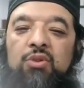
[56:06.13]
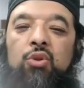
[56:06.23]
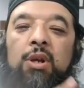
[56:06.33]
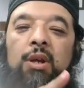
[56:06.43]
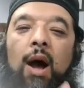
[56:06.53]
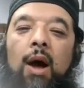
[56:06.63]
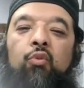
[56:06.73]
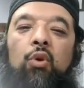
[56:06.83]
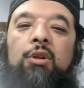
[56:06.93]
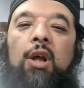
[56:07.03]
Surah
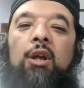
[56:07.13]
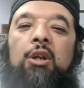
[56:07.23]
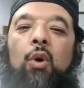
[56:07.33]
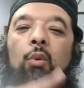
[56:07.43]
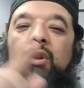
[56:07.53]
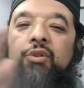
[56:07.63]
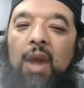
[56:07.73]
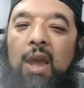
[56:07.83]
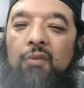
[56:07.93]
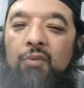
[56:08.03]
Al-Kahf will tell you what will
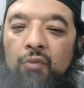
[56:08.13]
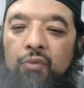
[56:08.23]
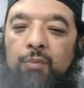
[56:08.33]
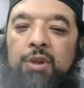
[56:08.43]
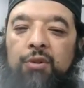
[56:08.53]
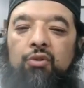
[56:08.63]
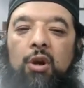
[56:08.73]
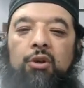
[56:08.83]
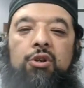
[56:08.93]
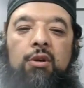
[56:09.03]
save you from
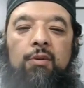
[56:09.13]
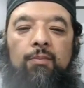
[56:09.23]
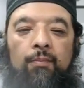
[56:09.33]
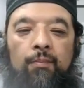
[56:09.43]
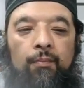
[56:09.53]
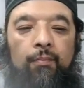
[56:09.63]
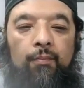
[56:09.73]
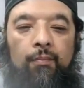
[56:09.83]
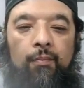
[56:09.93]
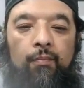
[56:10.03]
destruction.
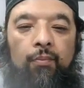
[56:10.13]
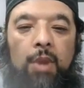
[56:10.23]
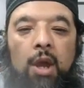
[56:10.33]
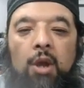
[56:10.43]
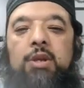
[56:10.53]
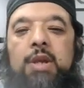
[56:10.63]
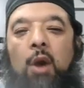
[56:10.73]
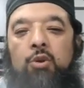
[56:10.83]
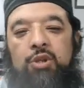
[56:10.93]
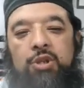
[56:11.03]

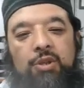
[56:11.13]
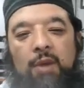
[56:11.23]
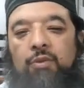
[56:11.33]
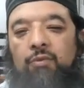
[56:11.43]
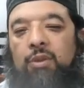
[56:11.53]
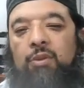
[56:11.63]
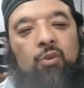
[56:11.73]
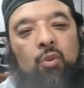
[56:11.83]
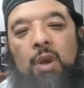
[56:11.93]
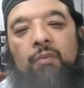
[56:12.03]
Now you just have to read the
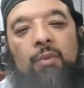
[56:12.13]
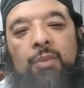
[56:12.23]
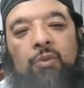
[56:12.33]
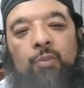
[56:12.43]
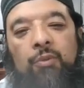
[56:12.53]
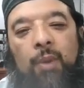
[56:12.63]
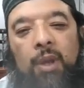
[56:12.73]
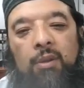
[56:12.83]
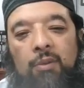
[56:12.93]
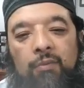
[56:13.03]
surah from this
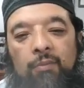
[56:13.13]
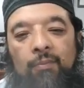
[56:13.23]
perspective.